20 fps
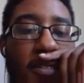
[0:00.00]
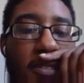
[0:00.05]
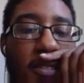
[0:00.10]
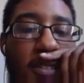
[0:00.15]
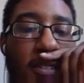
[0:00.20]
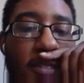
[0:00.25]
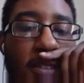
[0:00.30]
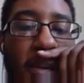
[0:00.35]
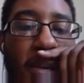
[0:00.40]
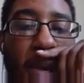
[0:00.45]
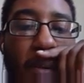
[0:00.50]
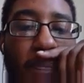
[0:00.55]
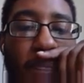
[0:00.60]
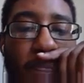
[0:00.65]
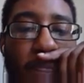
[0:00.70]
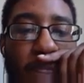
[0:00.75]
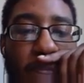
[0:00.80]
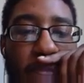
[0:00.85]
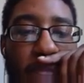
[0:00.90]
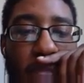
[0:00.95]
So yeah,
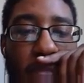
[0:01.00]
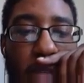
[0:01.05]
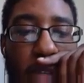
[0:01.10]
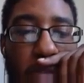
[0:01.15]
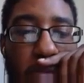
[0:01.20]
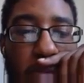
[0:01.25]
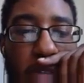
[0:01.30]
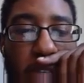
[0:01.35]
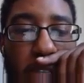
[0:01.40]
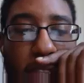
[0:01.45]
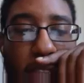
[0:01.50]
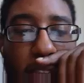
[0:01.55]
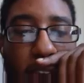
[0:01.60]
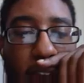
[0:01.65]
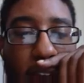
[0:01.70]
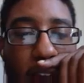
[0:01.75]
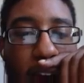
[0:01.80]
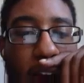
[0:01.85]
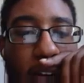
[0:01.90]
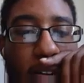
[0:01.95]
go check
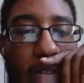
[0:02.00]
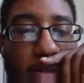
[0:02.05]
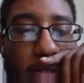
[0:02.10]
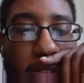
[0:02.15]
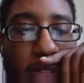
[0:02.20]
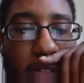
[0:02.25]
that out.